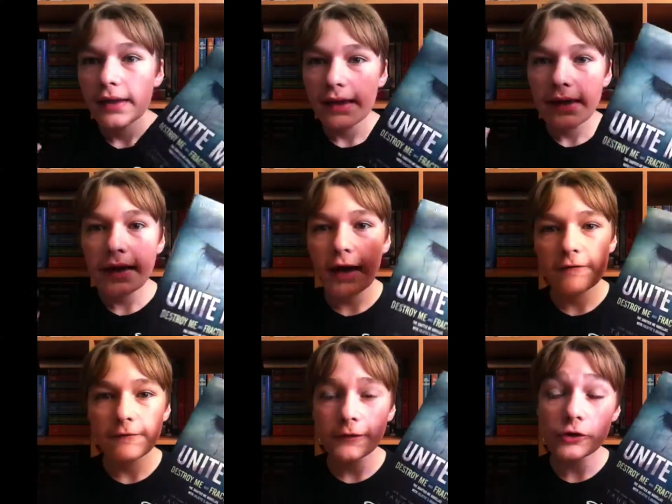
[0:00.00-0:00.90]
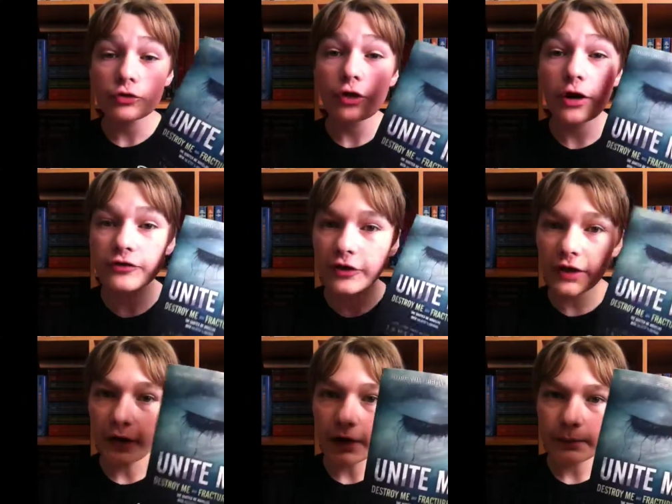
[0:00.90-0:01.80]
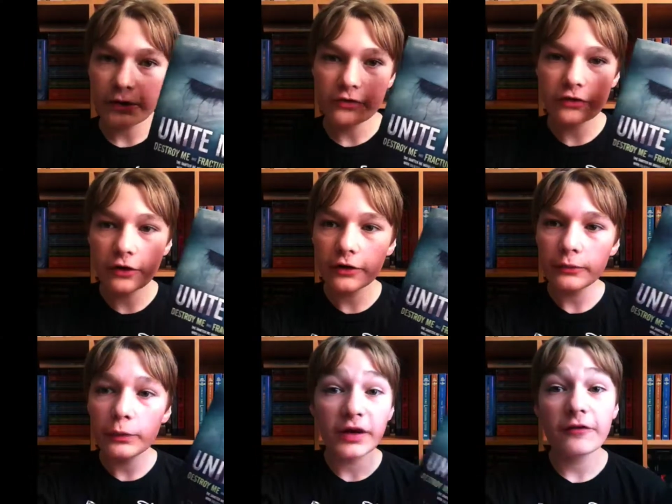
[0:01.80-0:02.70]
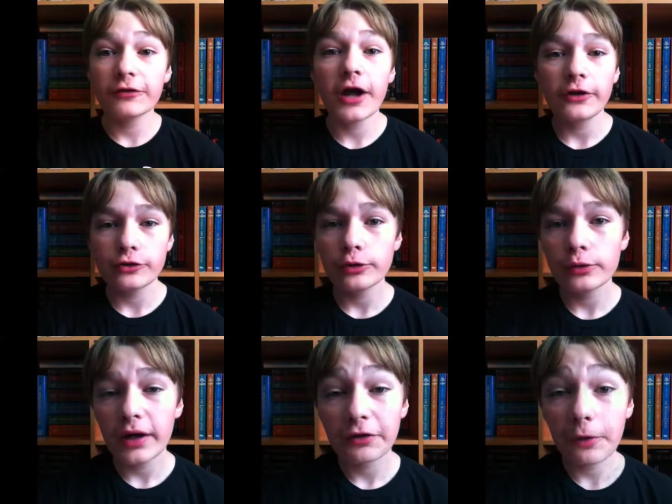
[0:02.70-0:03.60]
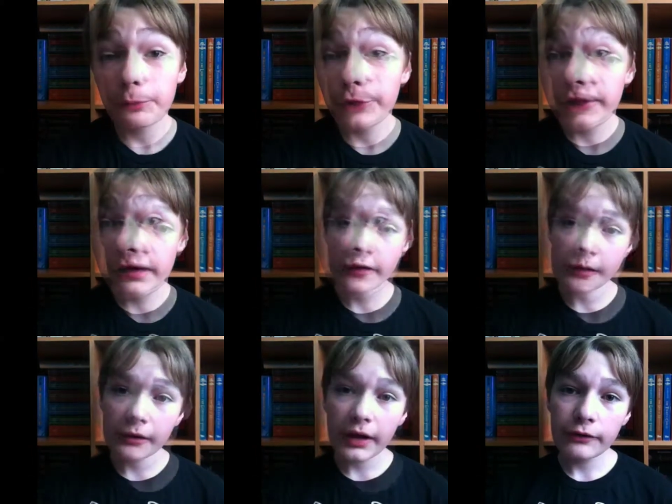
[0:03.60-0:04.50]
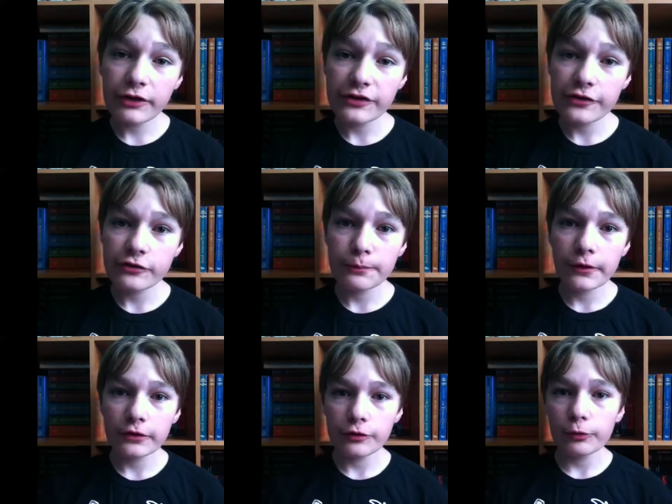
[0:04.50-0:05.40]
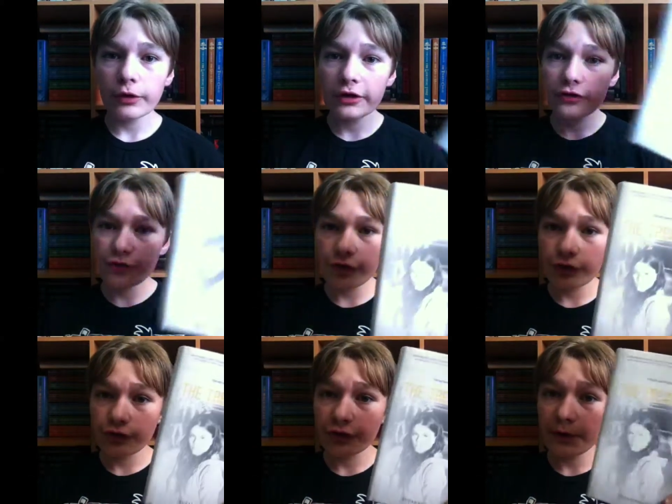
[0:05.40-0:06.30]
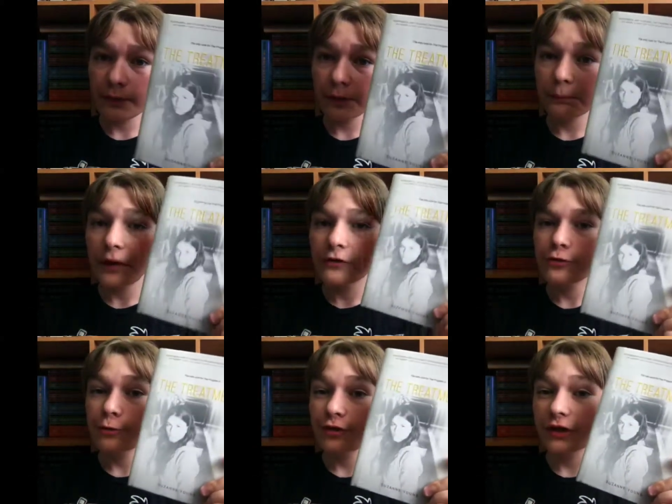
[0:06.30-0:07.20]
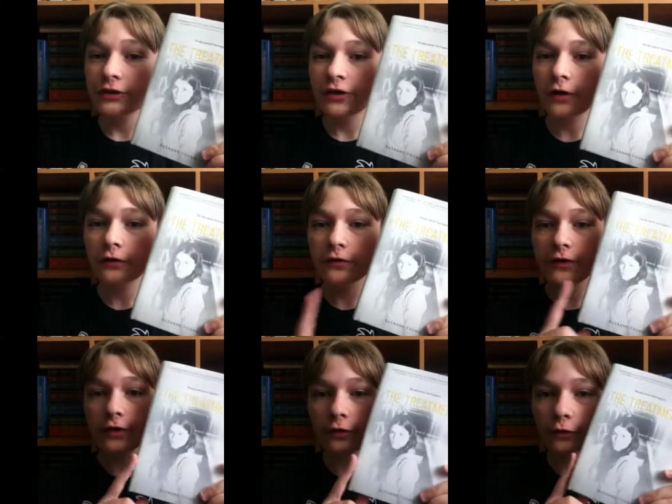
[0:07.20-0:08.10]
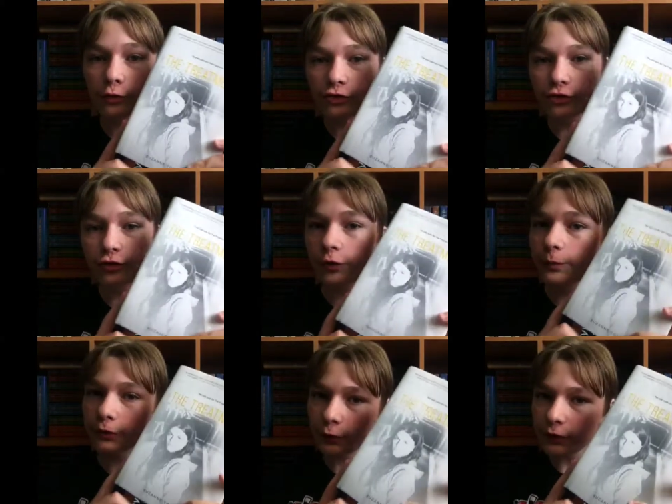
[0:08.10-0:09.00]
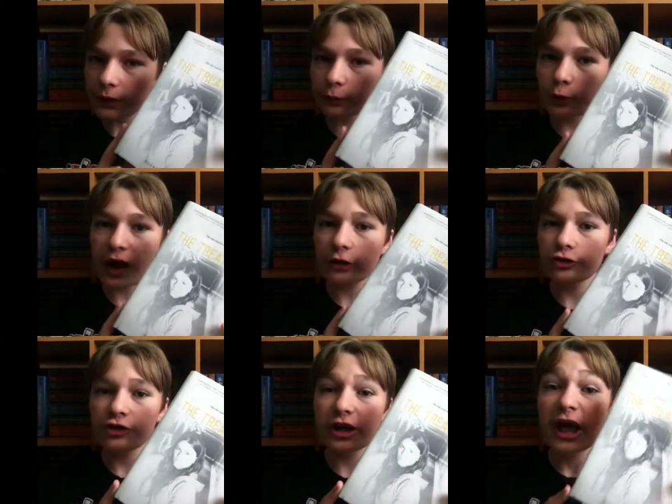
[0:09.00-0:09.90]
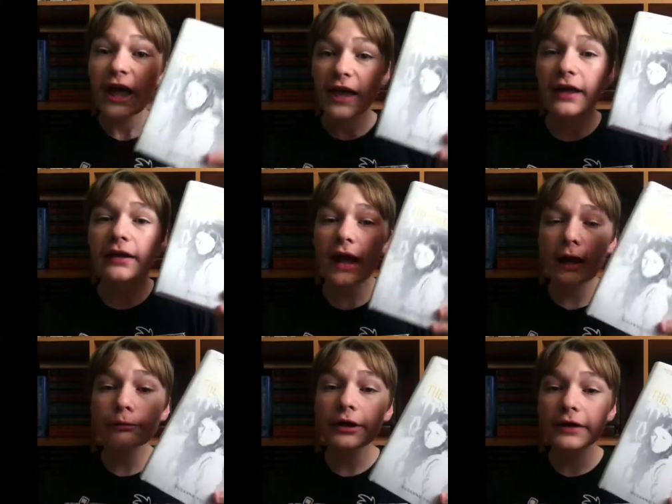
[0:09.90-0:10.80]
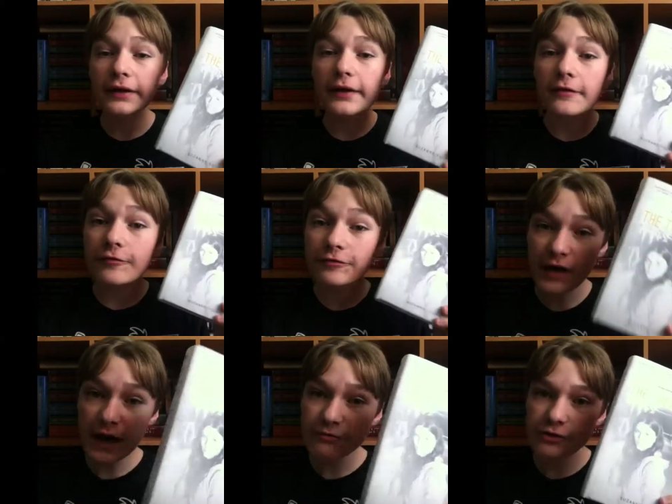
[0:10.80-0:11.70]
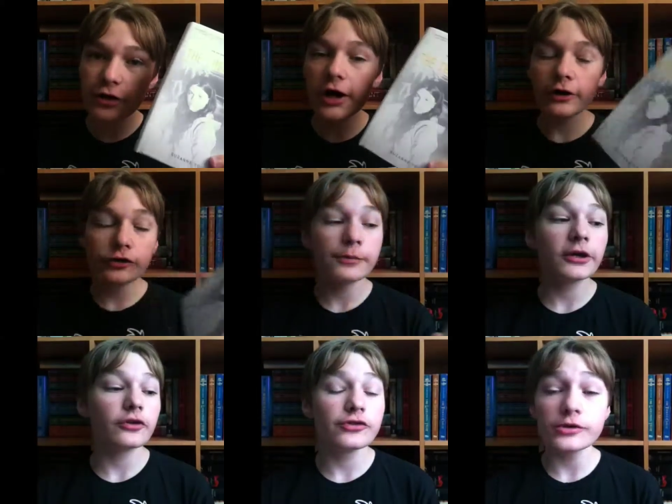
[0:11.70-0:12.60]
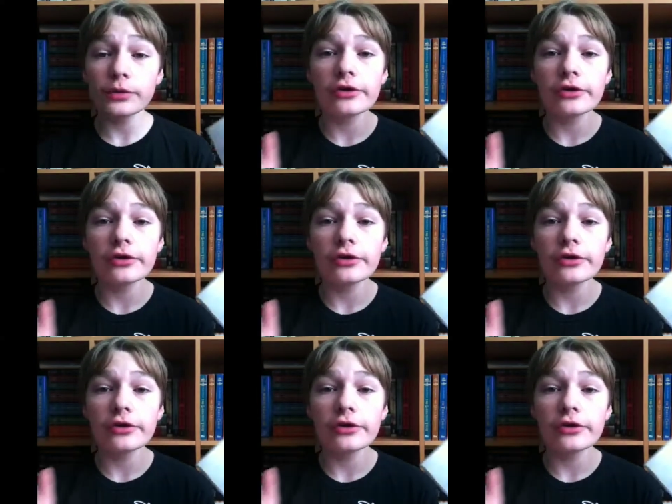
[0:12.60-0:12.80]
yeah, fingers crossed Ignite Me is good whenever I do end up reading The next that. book I read this month was The Treatment by Suzanne Young, the conclusion to the program duology, and I rated it five stars because it